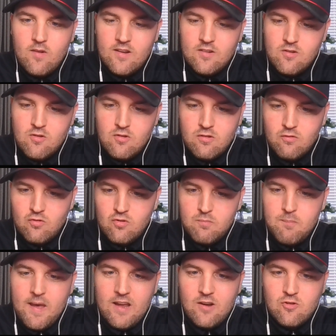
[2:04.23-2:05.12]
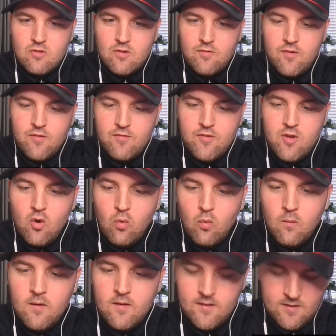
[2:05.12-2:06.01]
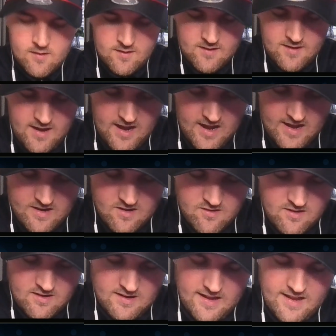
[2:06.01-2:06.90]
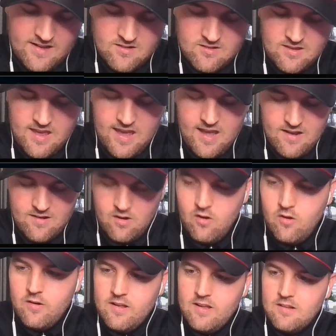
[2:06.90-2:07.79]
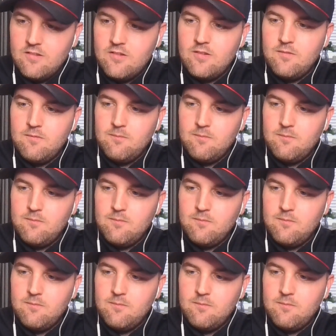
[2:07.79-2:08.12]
Let's use some Spectra for fuel and let's get on it.